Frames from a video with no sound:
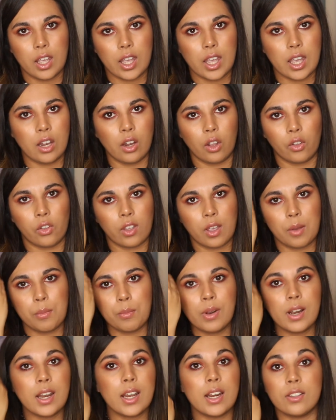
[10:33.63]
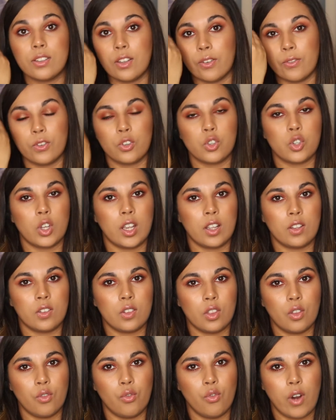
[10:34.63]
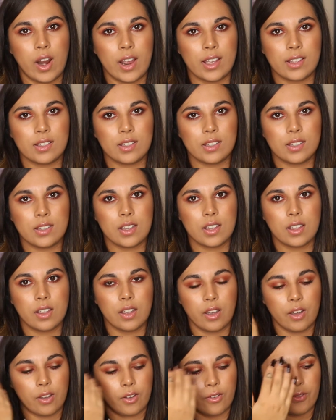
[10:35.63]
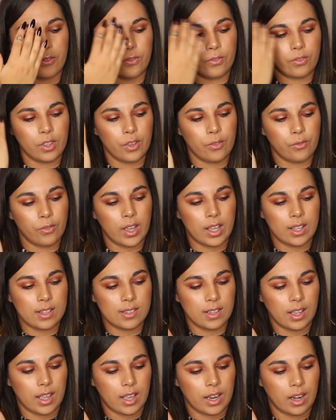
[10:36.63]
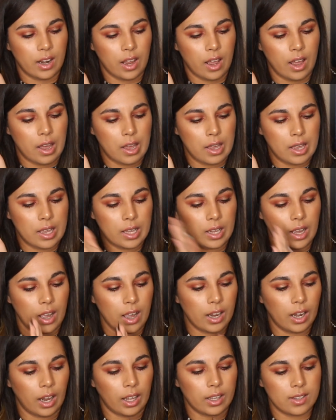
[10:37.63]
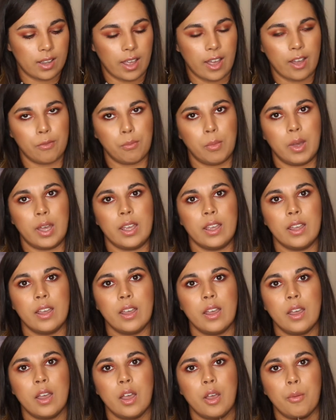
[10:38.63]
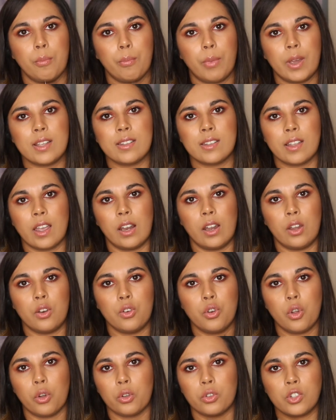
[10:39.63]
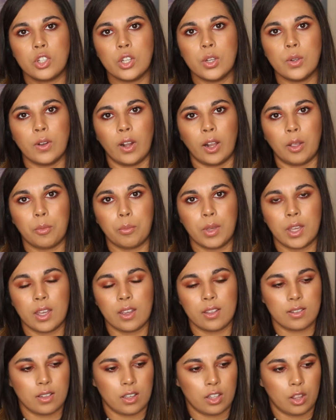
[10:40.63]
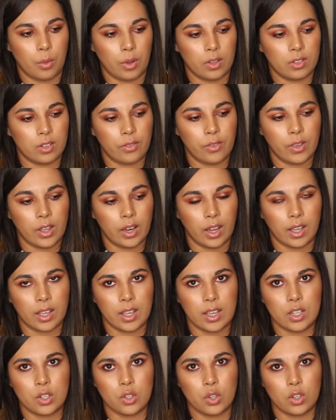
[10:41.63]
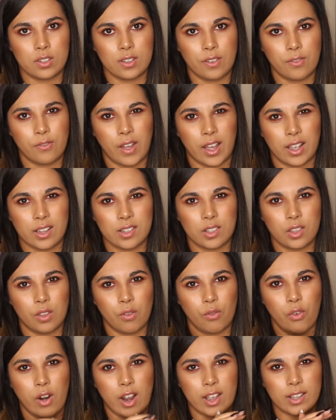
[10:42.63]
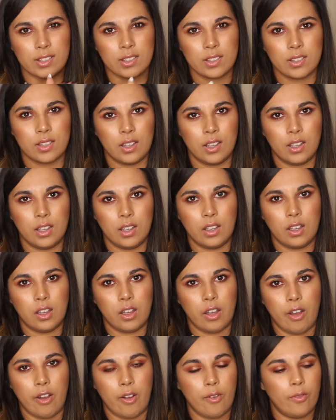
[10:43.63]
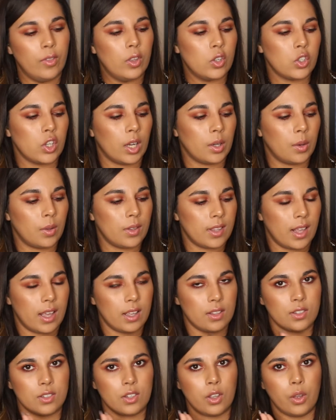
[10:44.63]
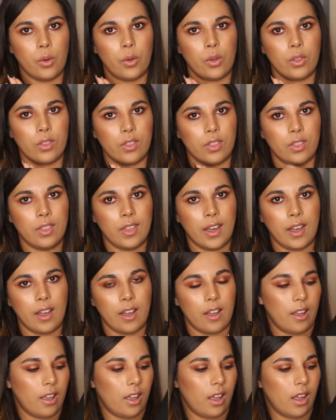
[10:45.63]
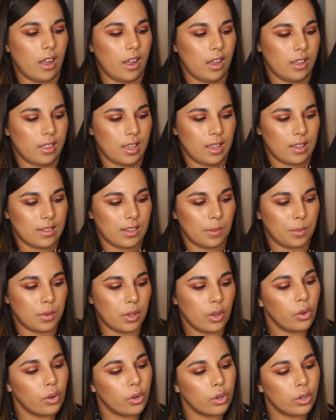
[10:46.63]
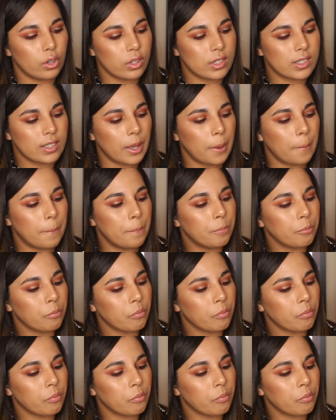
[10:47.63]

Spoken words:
it looks a completely different shade to the rest of your face. And I like to have my base colour not too light, because otherwise I feel like it just affects the rest of the shadows then. So that I think is absolutely awesome.